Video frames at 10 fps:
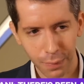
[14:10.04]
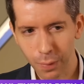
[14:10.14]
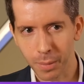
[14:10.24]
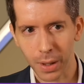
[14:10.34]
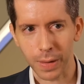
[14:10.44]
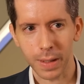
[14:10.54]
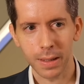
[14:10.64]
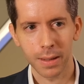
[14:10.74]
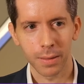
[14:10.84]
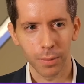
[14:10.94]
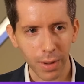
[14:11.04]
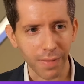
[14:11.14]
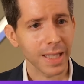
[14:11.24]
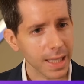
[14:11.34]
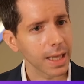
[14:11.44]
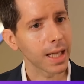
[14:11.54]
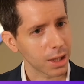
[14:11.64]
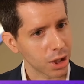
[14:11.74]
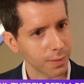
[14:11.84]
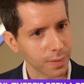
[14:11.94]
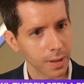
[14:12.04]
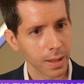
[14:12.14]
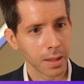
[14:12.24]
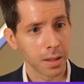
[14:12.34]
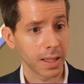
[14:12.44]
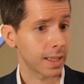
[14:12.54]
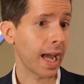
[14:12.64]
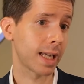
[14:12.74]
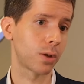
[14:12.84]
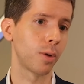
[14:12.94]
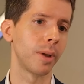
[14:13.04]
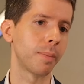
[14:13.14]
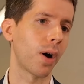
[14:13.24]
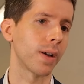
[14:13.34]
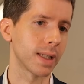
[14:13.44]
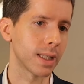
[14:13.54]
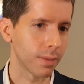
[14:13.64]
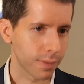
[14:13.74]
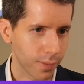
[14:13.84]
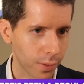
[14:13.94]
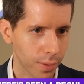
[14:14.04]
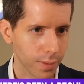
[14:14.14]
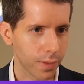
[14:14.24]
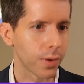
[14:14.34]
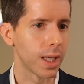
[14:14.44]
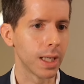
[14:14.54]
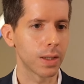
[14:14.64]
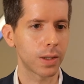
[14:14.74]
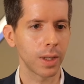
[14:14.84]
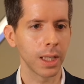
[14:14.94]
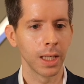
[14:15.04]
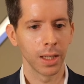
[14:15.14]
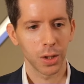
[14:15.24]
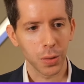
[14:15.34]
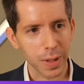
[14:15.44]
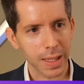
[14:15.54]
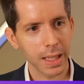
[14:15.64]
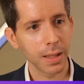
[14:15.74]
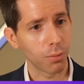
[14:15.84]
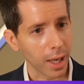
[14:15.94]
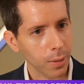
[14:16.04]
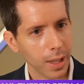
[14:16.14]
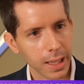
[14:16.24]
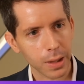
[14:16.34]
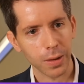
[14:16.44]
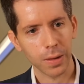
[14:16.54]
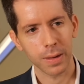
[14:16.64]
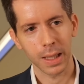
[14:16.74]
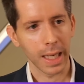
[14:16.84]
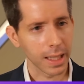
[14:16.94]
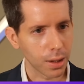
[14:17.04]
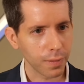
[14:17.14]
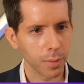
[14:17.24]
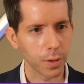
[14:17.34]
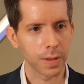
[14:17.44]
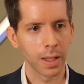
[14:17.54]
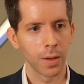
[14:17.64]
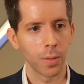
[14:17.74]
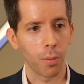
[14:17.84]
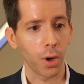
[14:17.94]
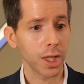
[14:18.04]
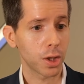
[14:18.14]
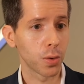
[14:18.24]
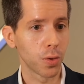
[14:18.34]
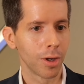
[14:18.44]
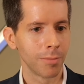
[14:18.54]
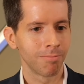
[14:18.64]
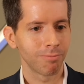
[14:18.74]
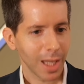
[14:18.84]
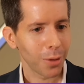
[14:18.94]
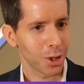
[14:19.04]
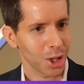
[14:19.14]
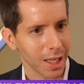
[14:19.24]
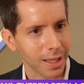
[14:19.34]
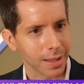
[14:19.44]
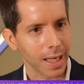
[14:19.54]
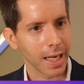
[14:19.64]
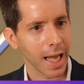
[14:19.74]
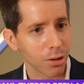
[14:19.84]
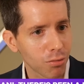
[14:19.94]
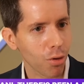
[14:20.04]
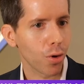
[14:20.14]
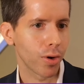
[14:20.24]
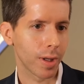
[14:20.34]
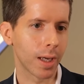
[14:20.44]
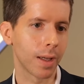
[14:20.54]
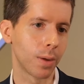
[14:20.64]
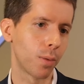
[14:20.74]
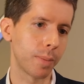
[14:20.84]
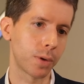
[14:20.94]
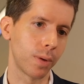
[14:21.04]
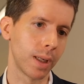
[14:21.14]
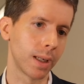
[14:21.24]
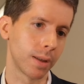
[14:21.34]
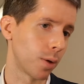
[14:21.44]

few months, we have seen that shift. It's extremely positive for the industry to see regulators and governments wanted to take a share and grow the Web3